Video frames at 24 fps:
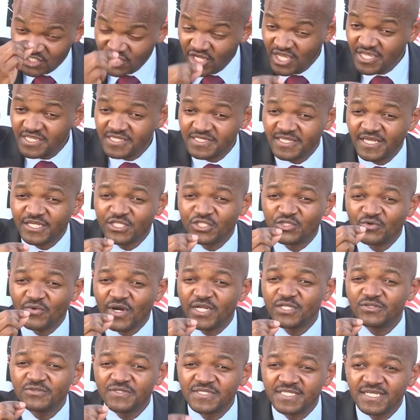change that you
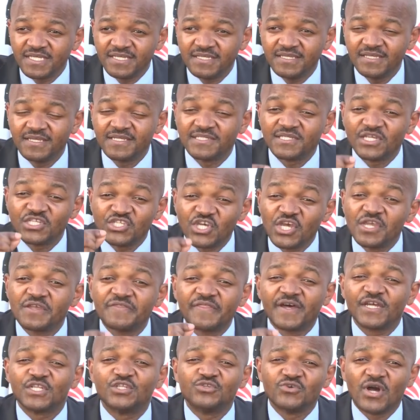want to see is a change
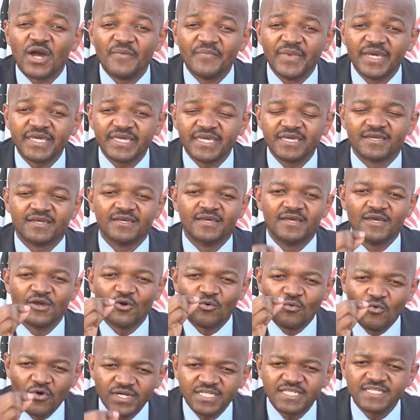that you are making.
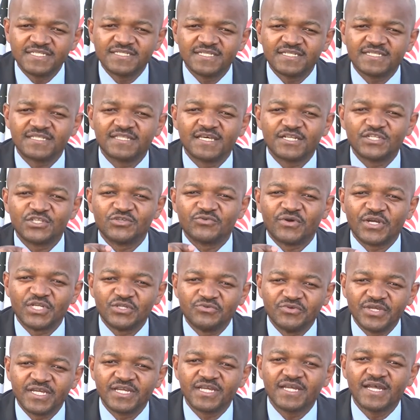What is it that you are
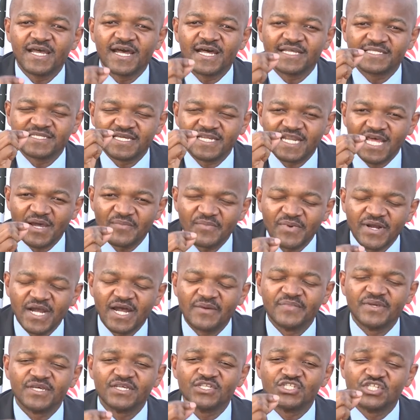doing as an
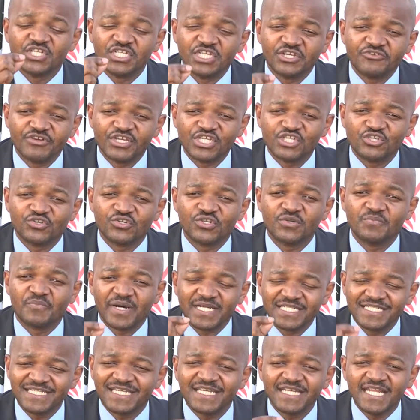upcoming generation,
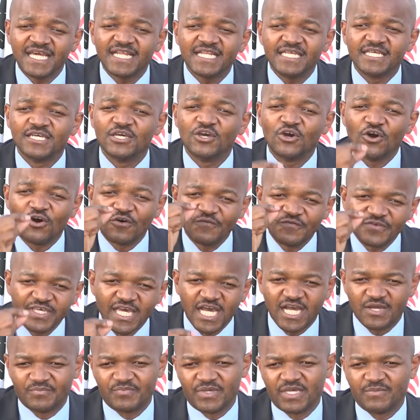particularly of
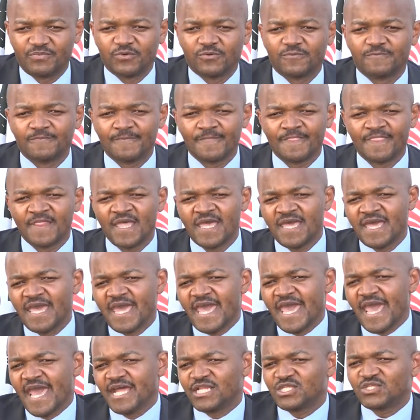young people?
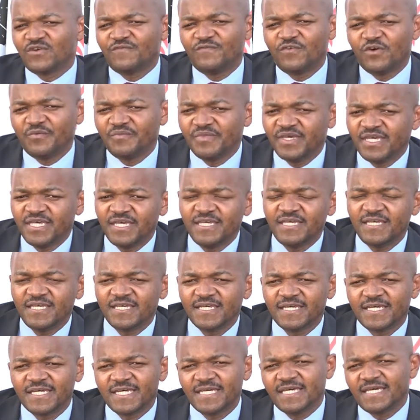And so for me,
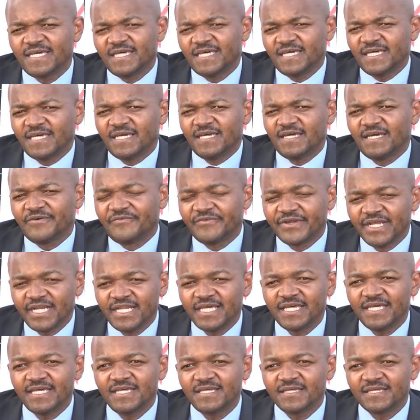
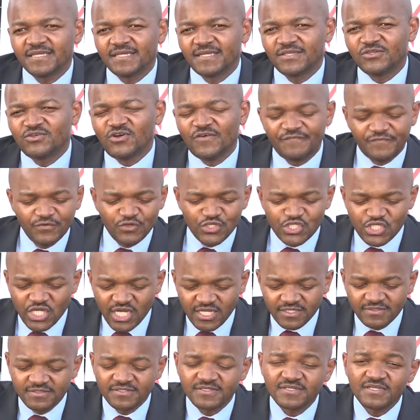really your
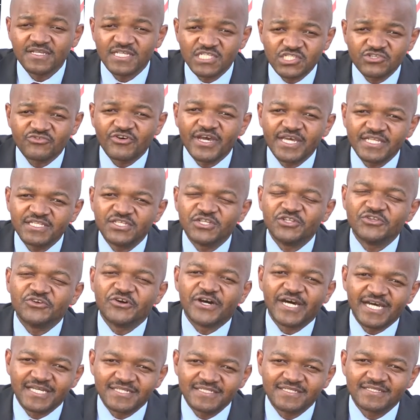future is right in your
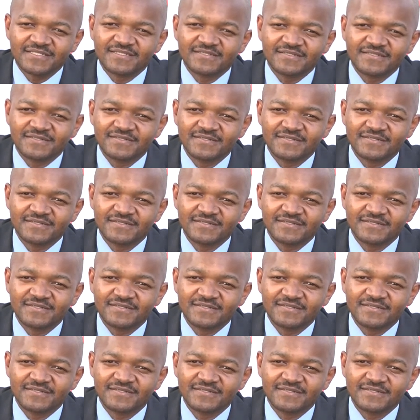hands.